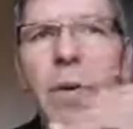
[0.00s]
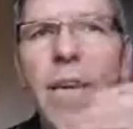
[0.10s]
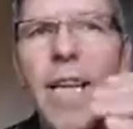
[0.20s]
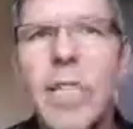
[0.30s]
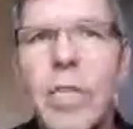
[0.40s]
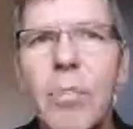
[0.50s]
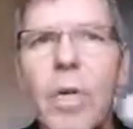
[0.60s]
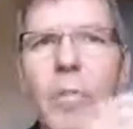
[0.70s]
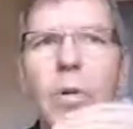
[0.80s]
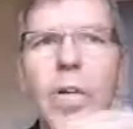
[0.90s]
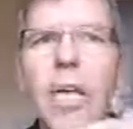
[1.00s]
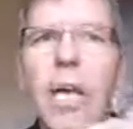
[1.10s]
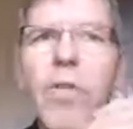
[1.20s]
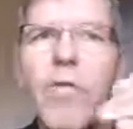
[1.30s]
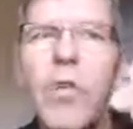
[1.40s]
listen to people,
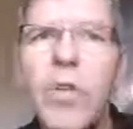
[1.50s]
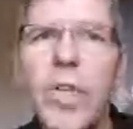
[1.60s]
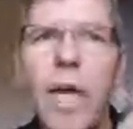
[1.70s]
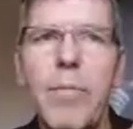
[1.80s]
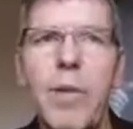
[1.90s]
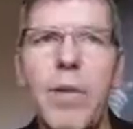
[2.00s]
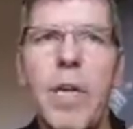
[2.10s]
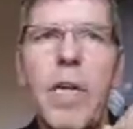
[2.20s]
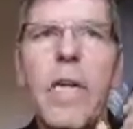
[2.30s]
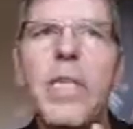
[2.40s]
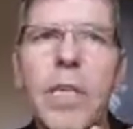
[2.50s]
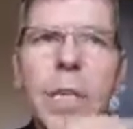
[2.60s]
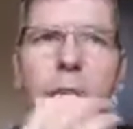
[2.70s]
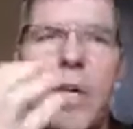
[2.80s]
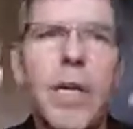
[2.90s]
give of your time, listen